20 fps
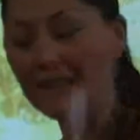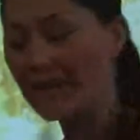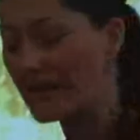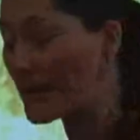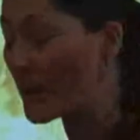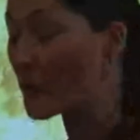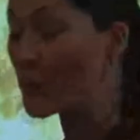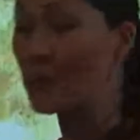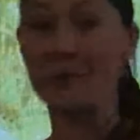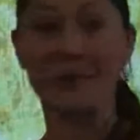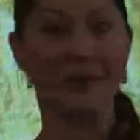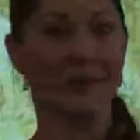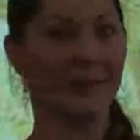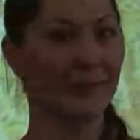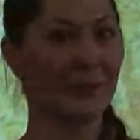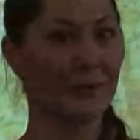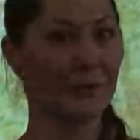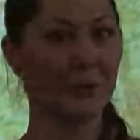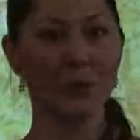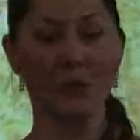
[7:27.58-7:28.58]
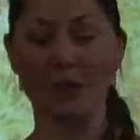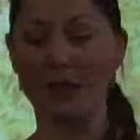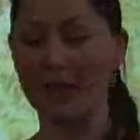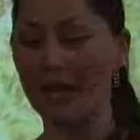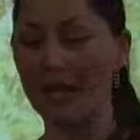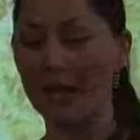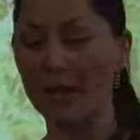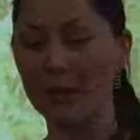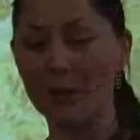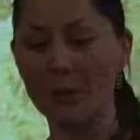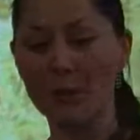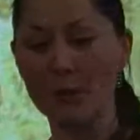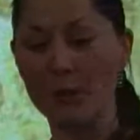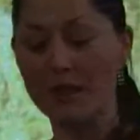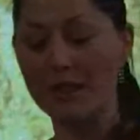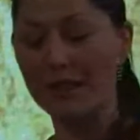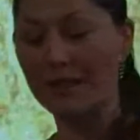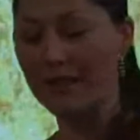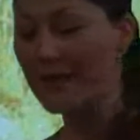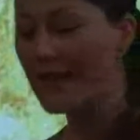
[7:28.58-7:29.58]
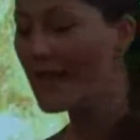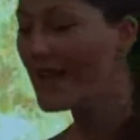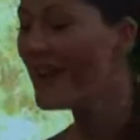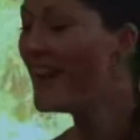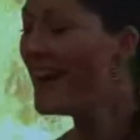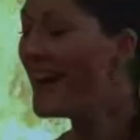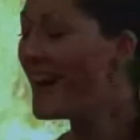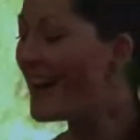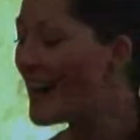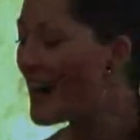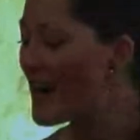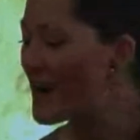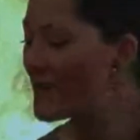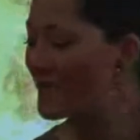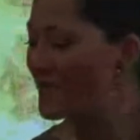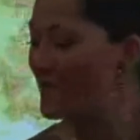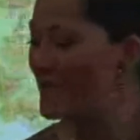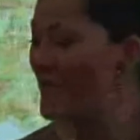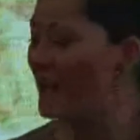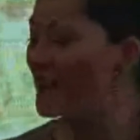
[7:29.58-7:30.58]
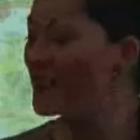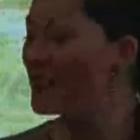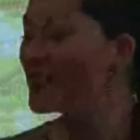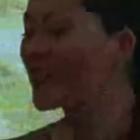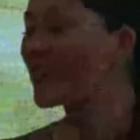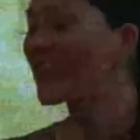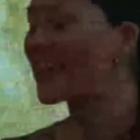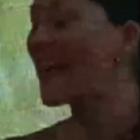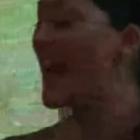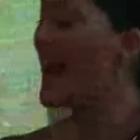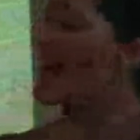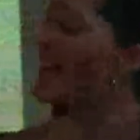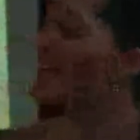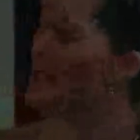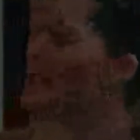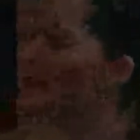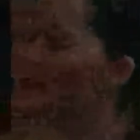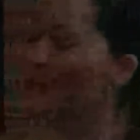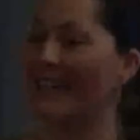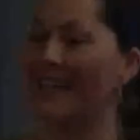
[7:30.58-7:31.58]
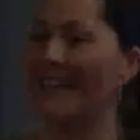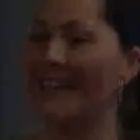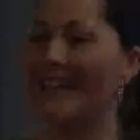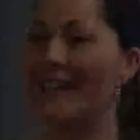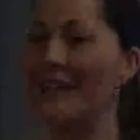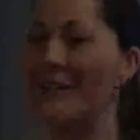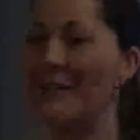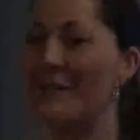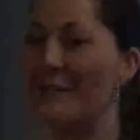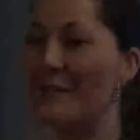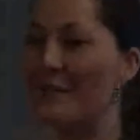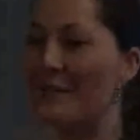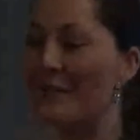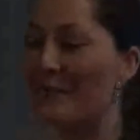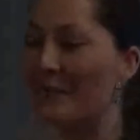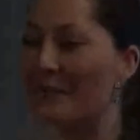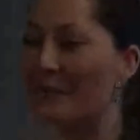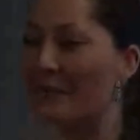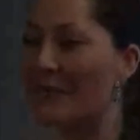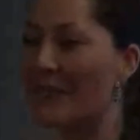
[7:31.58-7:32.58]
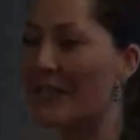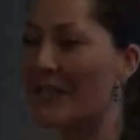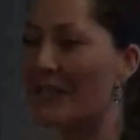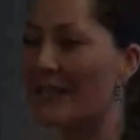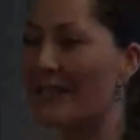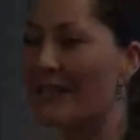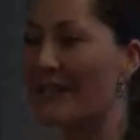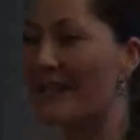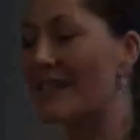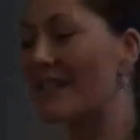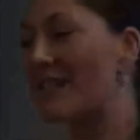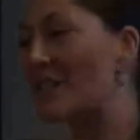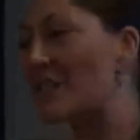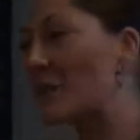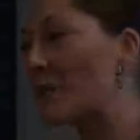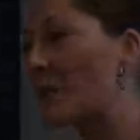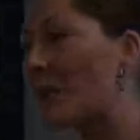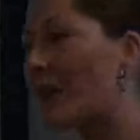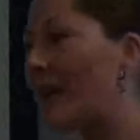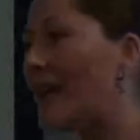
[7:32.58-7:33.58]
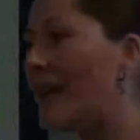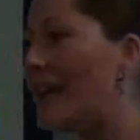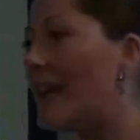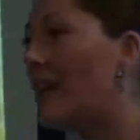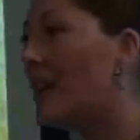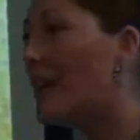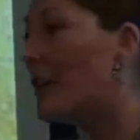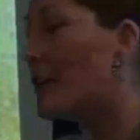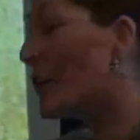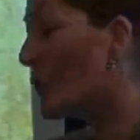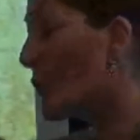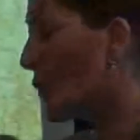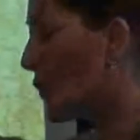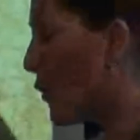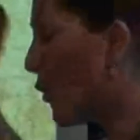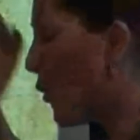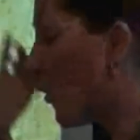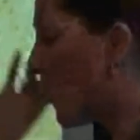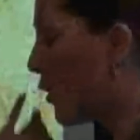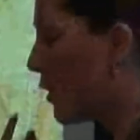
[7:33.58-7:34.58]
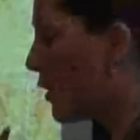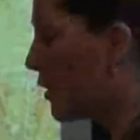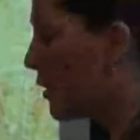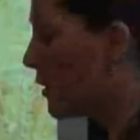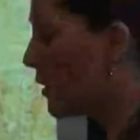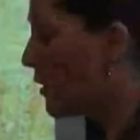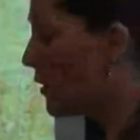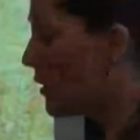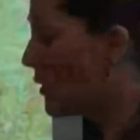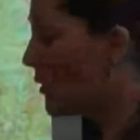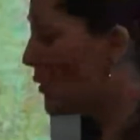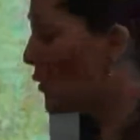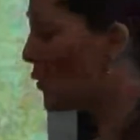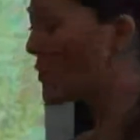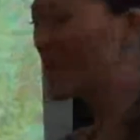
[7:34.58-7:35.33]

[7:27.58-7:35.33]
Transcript: that was a hard word, accurately, when you can accurately display your, or